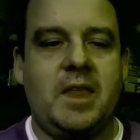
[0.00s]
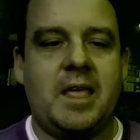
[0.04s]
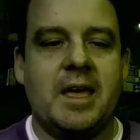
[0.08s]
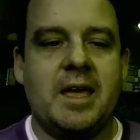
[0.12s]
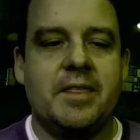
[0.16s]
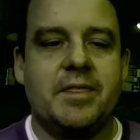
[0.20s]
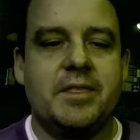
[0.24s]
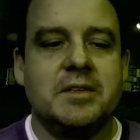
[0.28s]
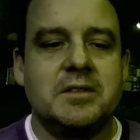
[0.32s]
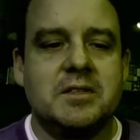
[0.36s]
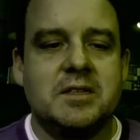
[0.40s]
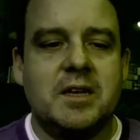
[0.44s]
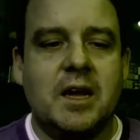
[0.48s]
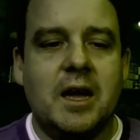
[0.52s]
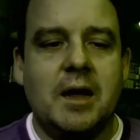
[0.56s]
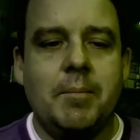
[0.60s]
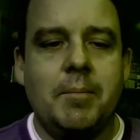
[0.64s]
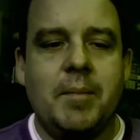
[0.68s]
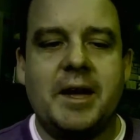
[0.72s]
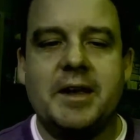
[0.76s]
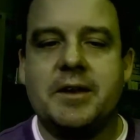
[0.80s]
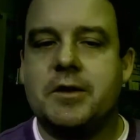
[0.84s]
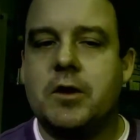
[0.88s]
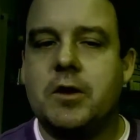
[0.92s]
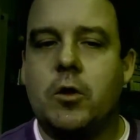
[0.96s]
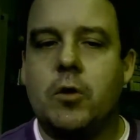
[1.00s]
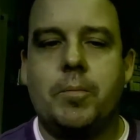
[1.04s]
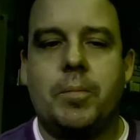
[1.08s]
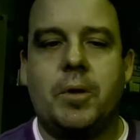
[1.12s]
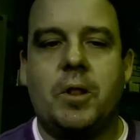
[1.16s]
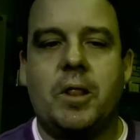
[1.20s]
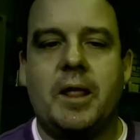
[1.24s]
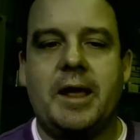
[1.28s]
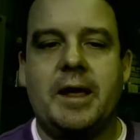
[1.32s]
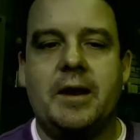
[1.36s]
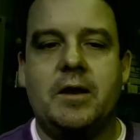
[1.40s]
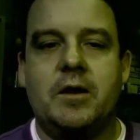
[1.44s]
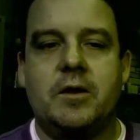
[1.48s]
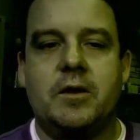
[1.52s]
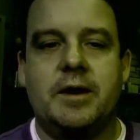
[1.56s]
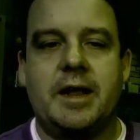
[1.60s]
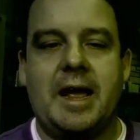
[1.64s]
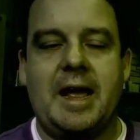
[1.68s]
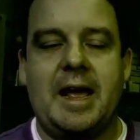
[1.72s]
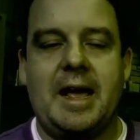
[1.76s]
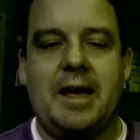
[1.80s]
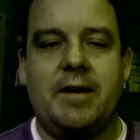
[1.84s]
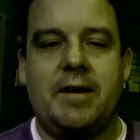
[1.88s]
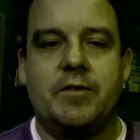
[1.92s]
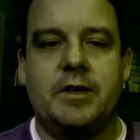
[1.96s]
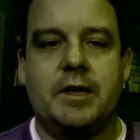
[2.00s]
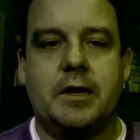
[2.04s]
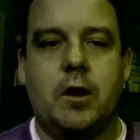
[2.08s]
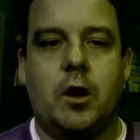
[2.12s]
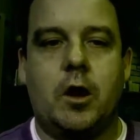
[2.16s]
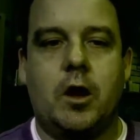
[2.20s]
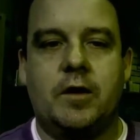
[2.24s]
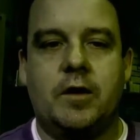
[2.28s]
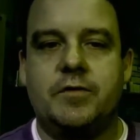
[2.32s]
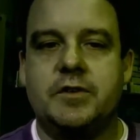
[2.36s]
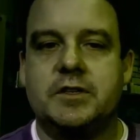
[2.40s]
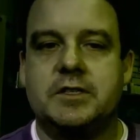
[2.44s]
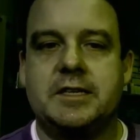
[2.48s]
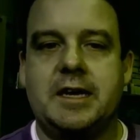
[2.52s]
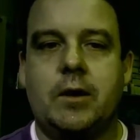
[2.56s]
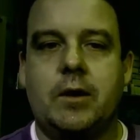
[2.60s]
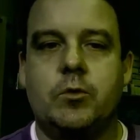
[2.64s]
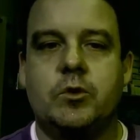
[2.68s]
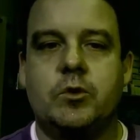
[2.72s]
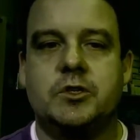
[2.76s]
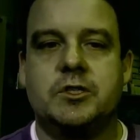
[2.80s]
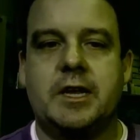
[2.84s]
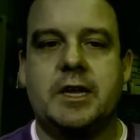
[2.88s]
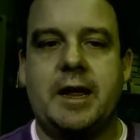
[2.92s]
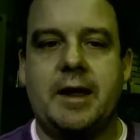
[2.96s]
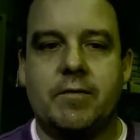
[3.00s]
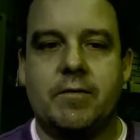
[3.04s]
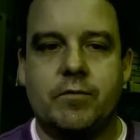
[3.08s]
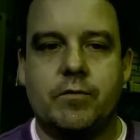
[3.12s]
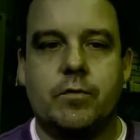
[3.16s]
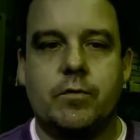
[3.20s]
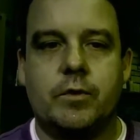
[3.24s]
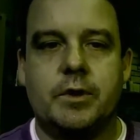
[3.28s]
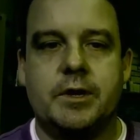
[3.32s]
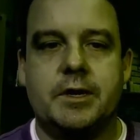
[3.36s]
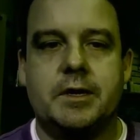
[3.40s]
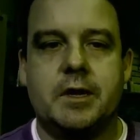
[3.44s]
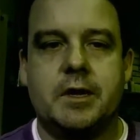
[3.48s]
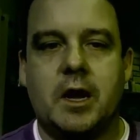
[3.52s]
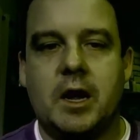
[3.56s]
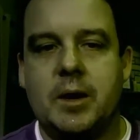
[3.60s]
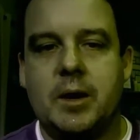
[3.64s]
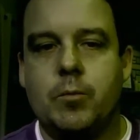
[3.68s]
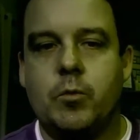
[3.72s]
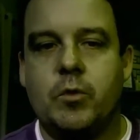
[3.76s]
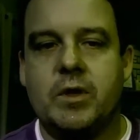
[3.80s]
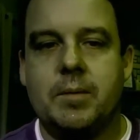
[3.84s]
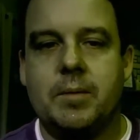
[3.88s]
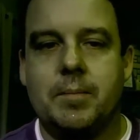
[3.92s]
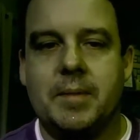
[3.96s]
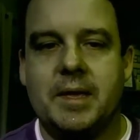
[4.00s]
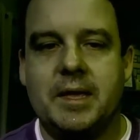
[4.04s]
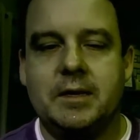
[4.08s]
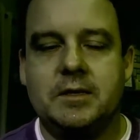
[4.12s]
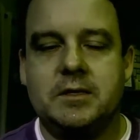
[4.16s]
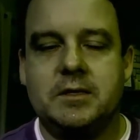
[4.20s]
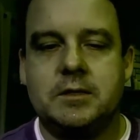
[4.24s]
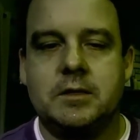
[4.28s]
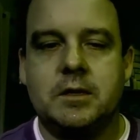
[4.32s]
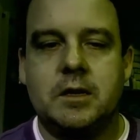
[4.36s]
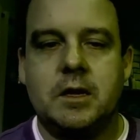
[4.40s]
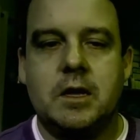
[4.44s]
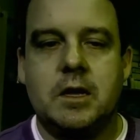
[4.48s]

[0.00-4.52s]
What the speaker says: At this time, I don't plan on having office hours every time we meet.